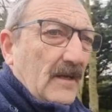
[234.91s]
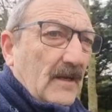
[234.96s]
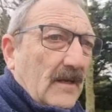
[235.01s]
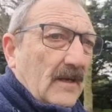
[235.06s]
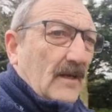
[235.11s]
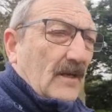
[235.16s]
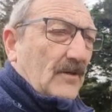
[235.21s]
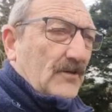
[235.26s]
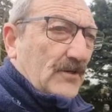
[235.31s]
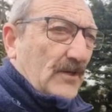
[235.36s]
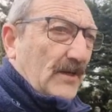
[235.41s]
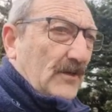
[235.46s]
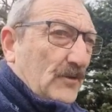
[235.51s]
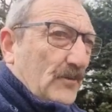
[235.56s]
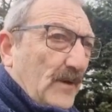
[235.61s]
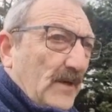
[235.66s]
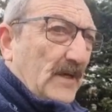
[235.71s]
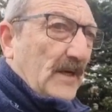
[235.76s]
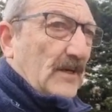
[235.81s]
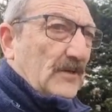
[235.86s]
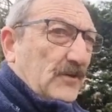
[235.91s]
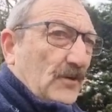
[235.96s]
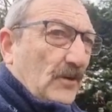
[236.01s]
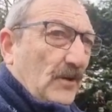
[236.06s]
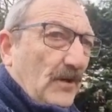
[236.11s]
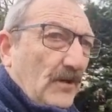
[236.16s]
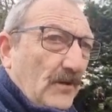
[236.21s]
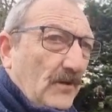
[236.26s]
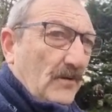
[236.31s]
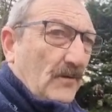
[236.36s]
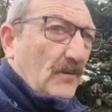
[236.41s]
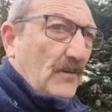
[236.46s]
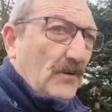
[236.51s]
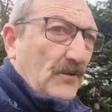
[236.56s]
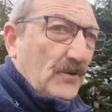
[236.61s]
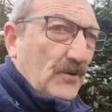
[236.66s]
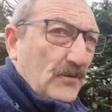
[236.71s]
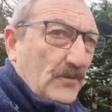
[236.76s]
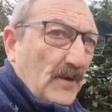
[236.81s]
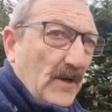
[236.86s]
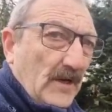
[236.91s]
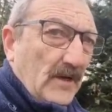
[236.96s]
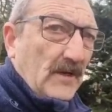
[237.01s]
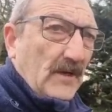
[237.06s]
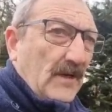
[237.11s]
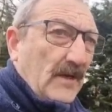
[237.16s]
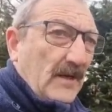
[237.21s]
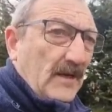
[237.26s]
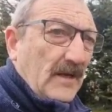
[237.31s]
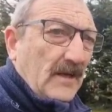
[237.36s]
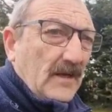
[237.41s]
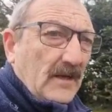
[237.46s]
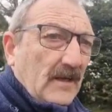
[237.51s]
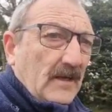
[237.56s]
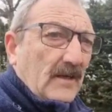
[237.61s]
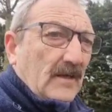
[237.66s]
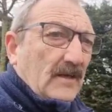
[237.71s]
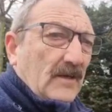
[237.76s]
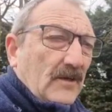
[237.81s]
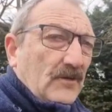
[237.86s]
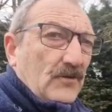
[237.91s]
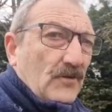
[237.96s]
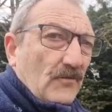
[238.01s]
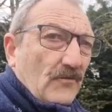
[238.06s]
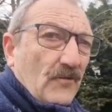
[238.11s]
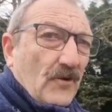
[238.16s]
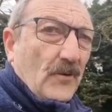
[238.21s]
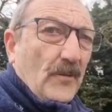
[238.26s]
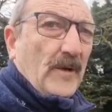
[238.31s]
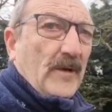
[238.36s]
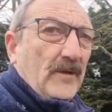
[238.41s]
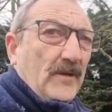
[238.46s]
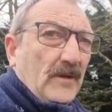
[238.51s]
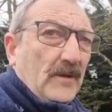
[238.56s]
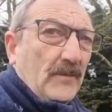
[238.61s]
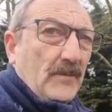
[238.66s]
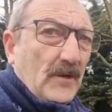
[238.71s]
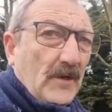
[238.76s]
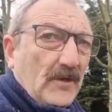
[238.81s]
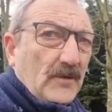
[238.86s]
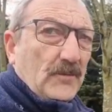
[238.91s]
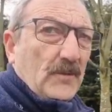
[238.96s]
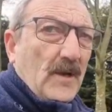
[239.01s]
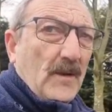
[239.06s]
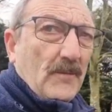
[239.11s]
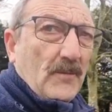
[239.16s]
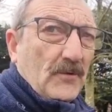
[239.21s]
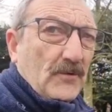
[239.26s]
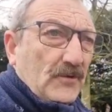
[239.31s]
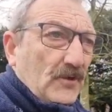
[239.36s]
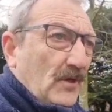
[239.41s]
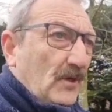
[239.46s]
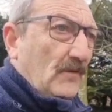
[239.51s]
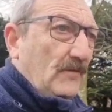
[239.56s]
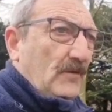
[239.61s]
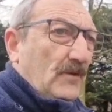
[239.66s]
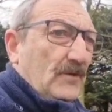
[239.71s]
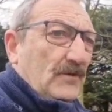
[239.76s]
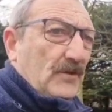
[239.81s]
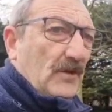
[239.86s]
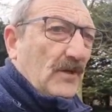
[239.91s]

Slingsby Castle, which has been, it's a ruin, but it's been preserved as